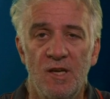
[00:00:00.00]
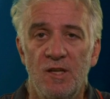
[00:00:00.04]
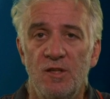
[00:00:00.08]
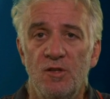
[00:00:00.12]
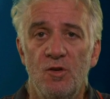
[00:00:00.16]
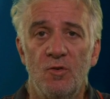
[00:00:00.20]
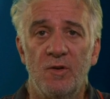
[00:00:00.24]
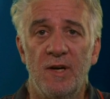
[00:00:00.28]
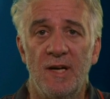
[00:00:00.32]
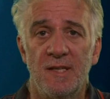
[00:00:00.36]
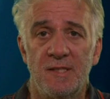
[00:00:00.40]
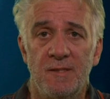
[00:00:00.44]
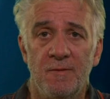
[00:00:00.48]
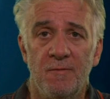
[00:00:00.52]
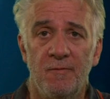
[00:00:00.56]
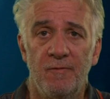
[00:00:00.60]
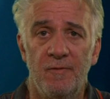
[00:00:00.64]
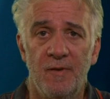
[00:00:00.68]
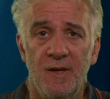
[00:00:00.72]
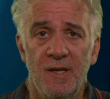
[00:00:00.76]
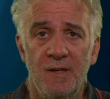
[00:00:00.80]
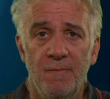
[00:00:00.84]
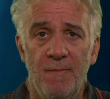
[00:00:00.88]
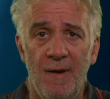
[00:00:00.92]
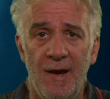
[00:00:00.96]
you'll get some
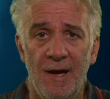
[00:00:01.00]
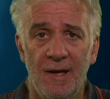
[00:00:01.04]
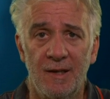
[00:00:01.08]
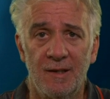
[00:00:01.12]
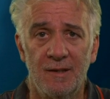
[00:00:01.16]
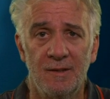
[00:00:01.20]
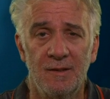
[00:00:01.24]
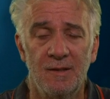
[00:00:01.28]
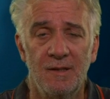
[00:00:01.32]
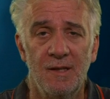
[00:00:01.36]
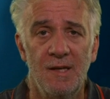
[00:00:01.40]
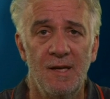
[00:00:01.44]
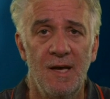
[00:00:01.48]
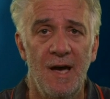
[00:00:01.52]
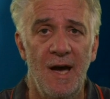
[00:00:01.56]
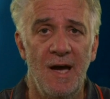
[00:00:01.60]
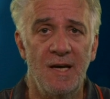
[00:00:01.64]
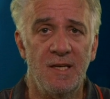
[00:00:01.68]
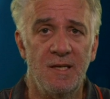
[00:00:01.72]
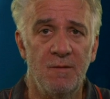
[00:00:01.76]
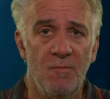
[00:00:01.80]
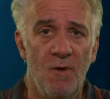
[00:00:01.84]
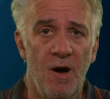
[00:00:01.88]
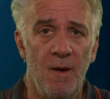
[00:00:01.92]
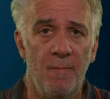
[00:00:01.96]
feedback
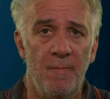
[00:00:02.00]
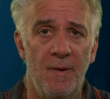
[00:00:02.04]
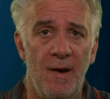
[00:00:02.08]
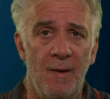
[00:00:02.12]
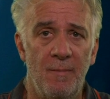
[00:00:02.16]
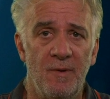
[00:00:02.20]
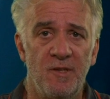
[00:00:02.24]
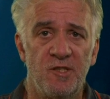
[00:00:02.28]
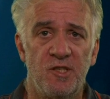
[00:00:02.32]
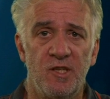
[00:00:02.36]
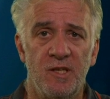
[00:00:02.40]
and you might publish